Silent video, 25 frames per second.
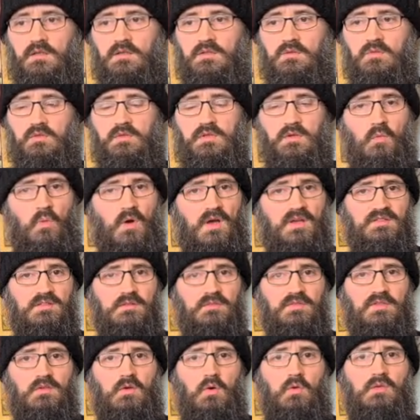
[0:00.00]
to the west
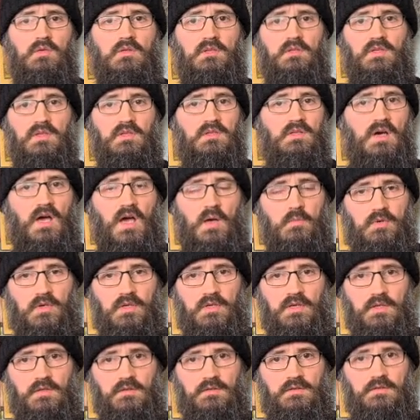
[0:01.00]
of Scotland, in the
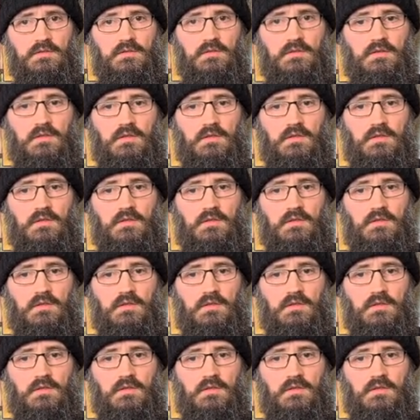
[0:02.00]
Hebrides.